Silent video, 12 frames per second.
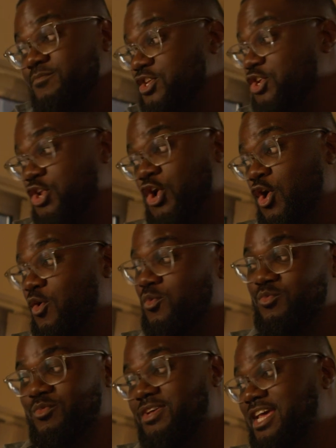you
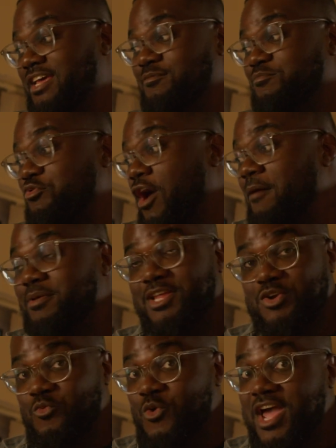know, it
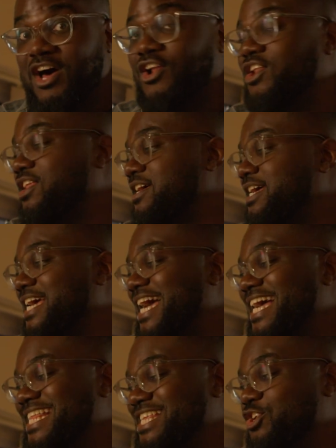probably will,
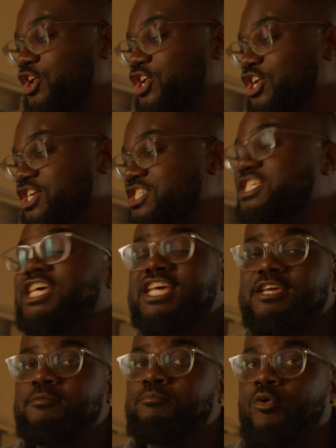you're gonna
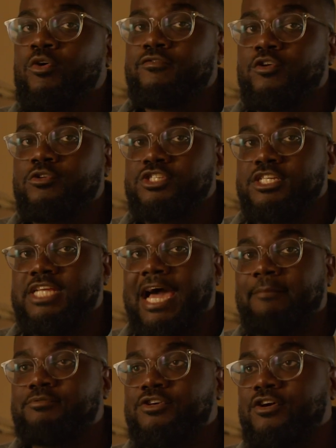see more of those
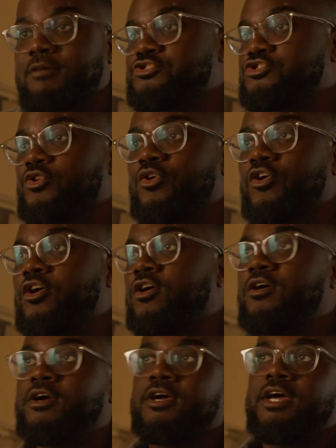adapter, I'm
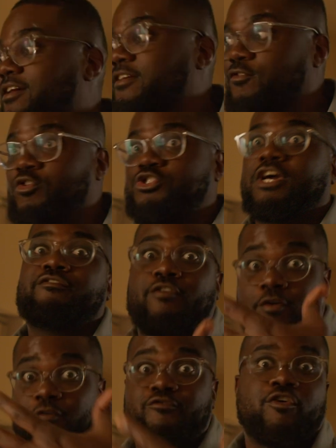sure. And of course you have
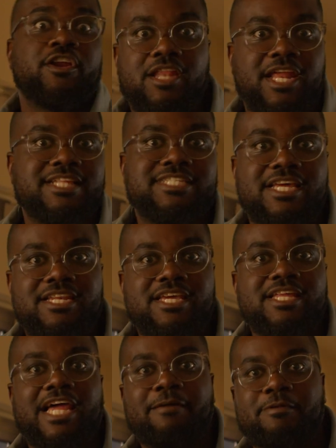a front of the lens
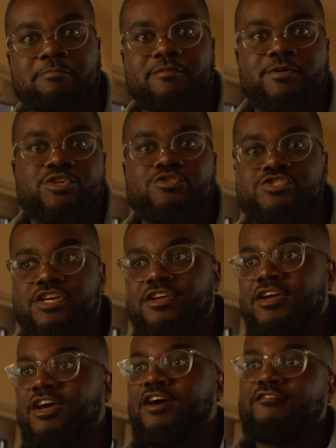ND, like people have been using
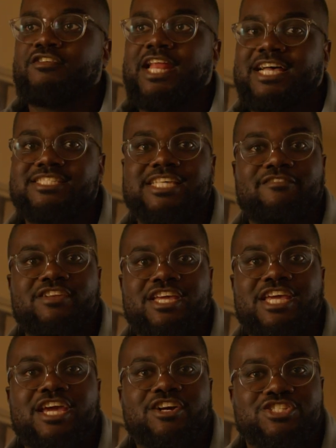for the last 70
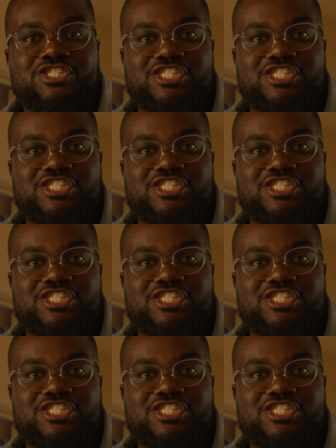years in